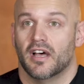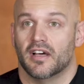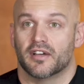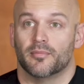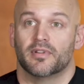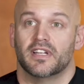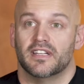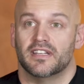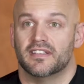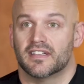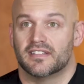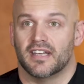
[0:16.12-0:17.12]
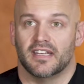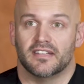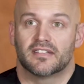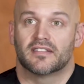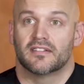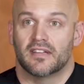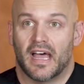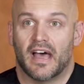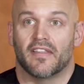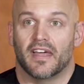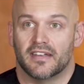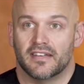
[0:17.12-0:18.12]
completely dictates
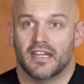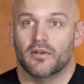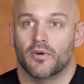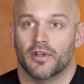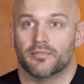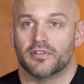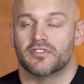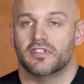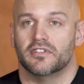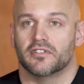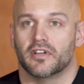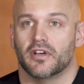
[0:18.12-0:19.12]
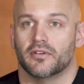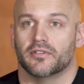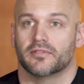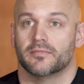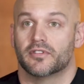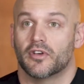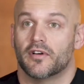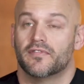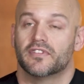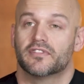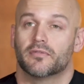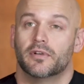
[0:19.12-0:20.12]
how that day one procedure goes. So
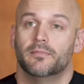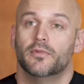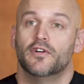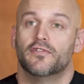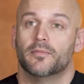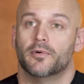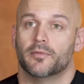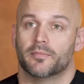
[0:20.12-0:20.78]
if it's a removable